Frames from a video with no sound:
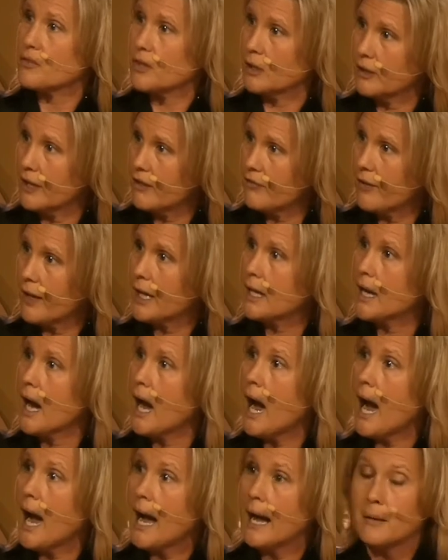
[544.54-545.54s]
living
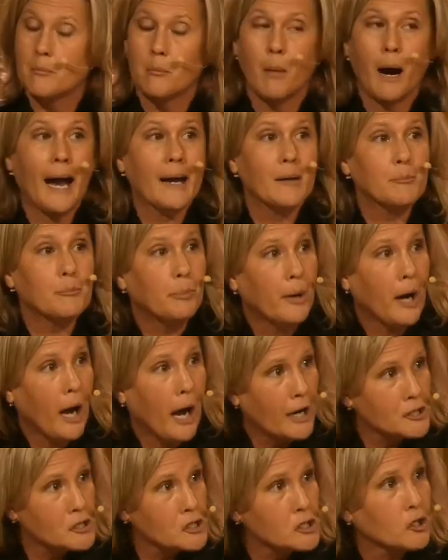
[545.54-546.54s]
God might
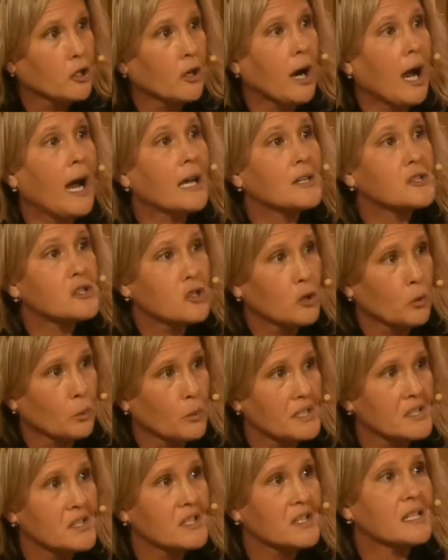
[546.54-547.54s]
posture us to
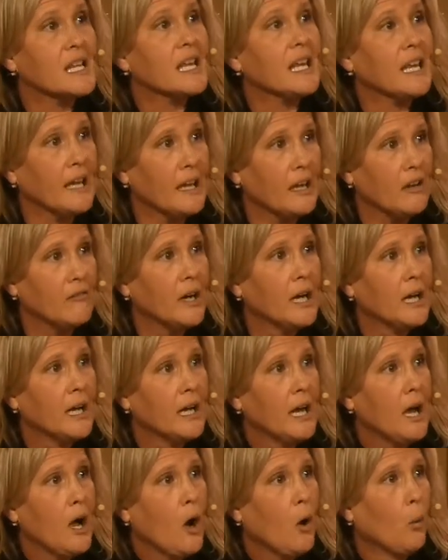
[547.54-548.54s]
receive
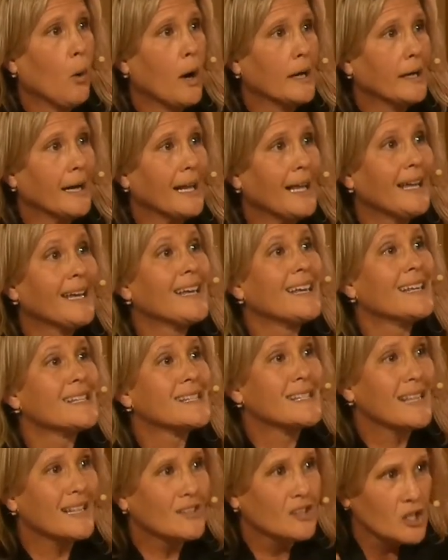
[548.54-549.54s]
what it is
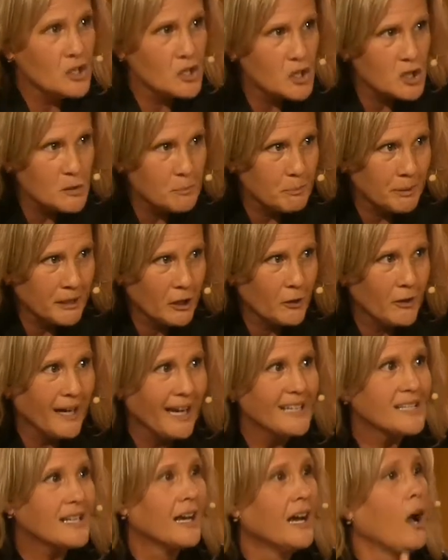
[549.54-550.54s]
that the
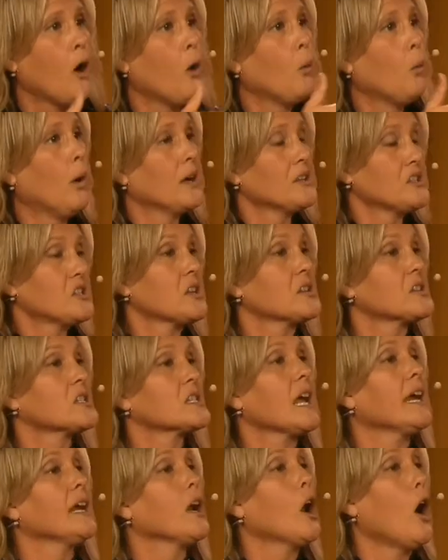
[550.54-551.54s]
Spirit wants to
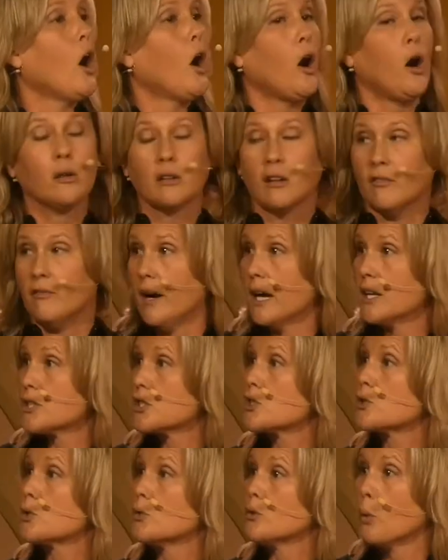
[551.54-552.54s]
say to all of us
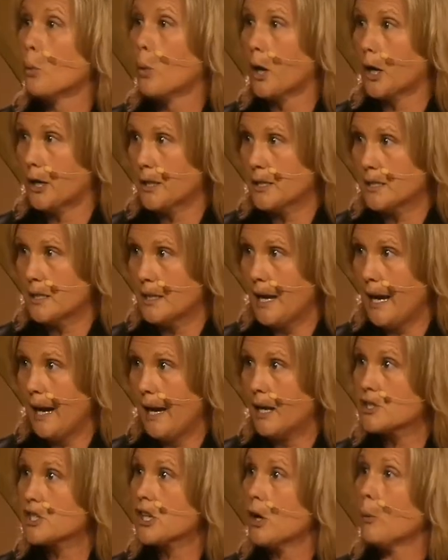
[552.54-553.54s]
through the Word today.
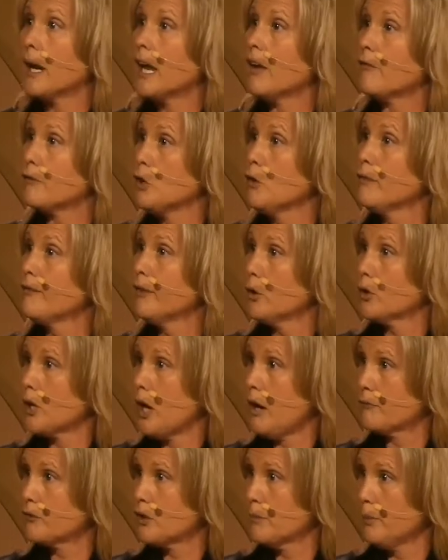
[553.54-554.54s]
So if you feel
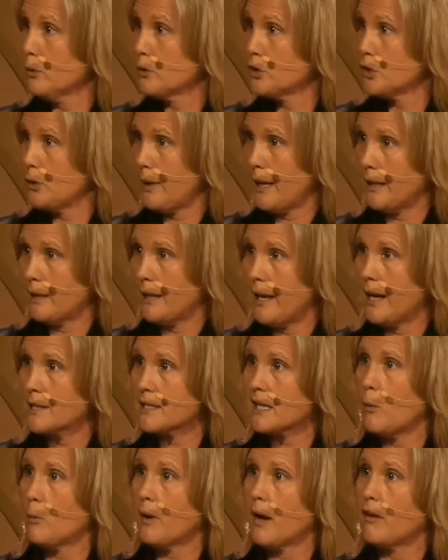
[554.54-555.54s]
comfortable doing this,
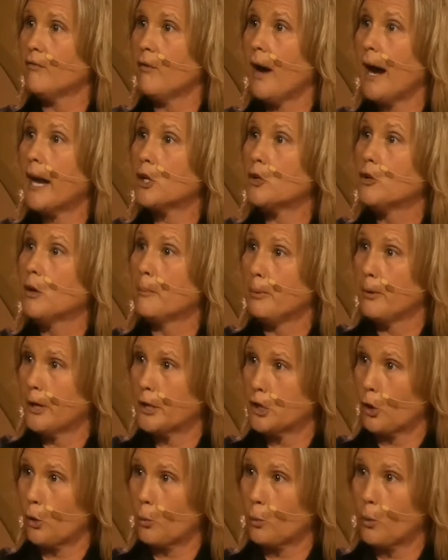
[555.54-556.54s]
I want to invite you to put
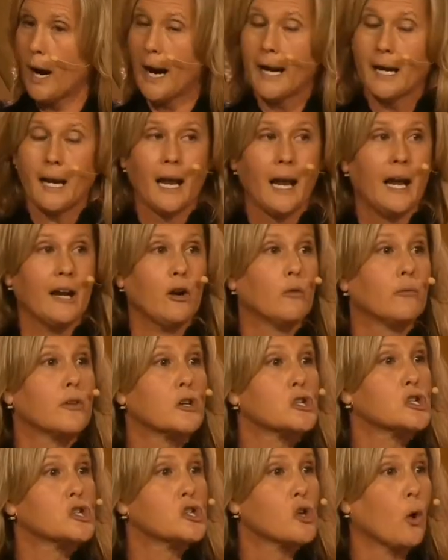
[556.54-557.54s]
your right hand on the
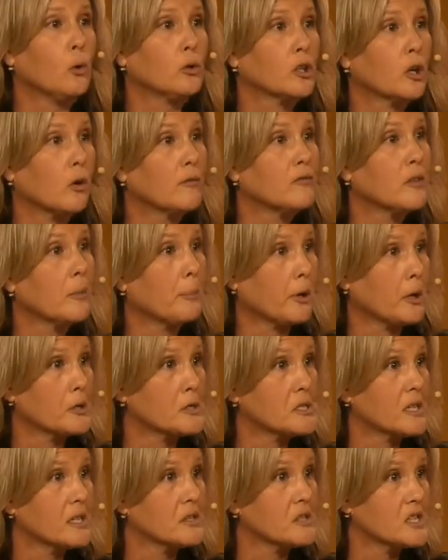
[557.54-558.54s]
shoulder of the
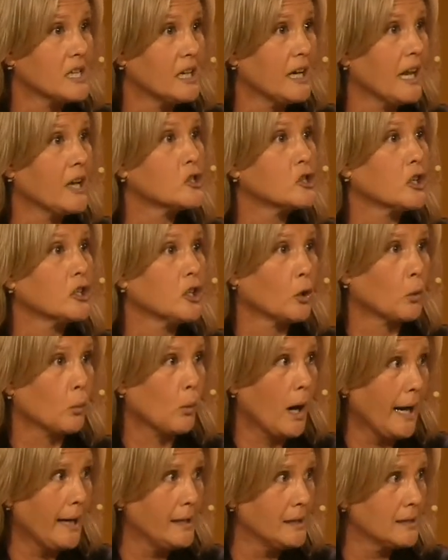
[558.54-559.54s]
person sitting to your
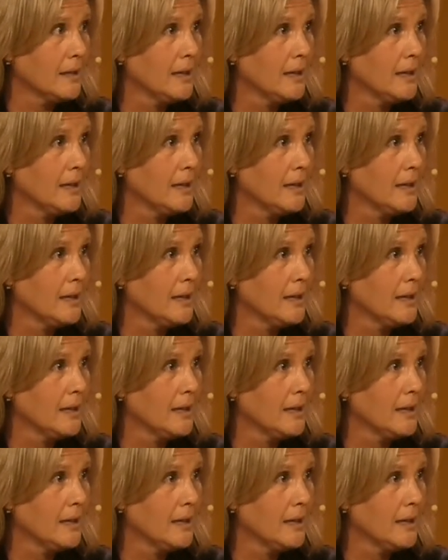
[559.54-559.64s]
right.